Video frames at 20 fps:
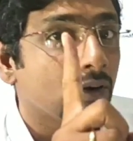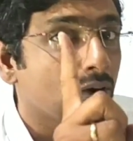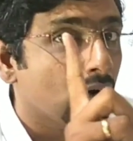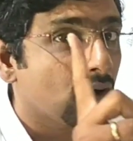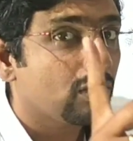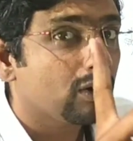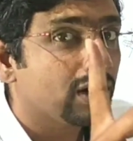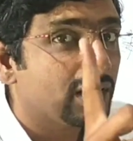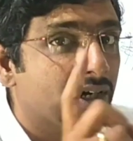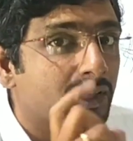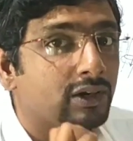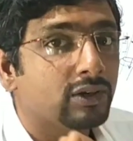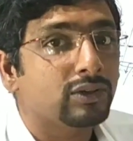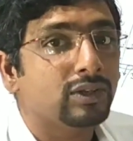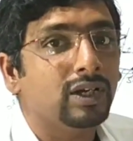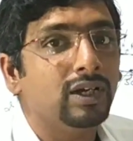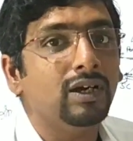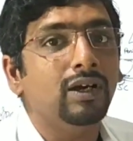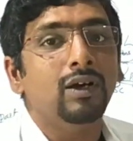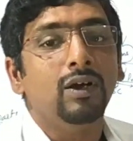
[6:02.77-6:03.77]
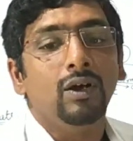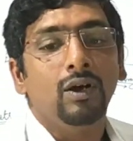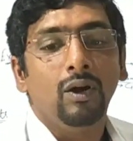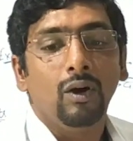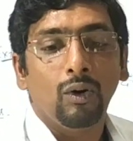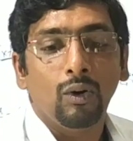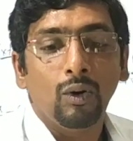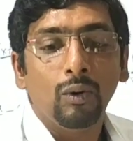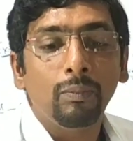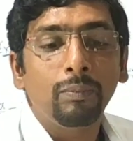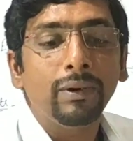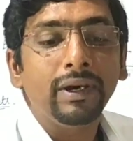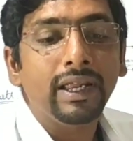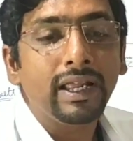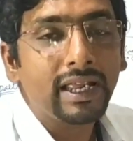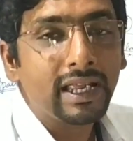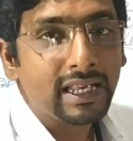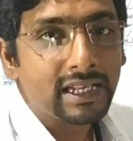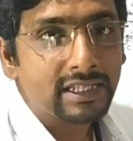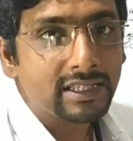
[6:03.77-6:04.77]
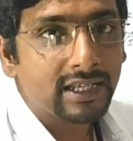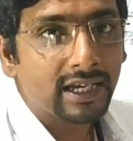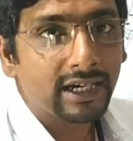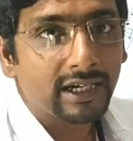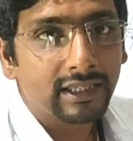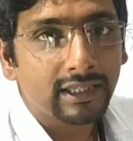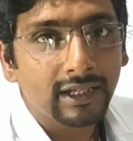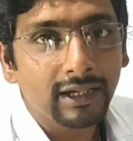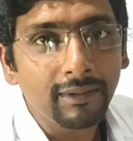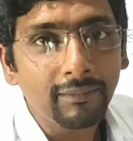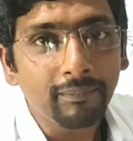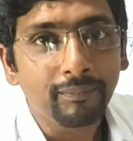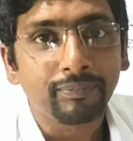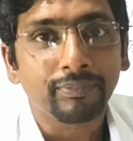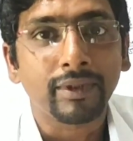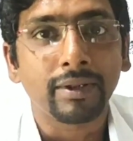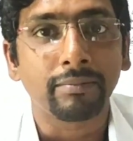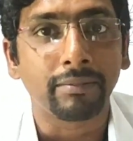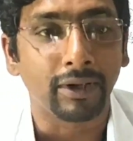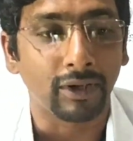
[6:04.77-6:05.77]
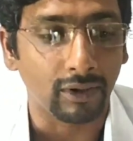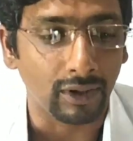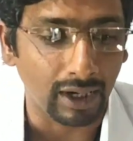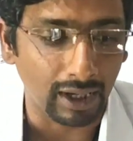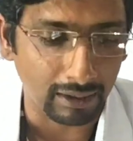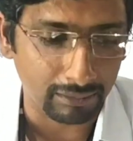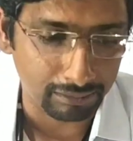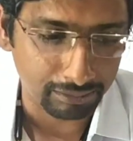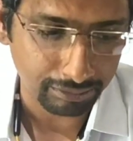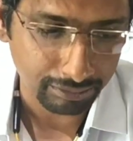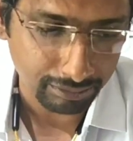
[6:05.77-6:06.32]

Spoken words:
according to the opening inside the medulla,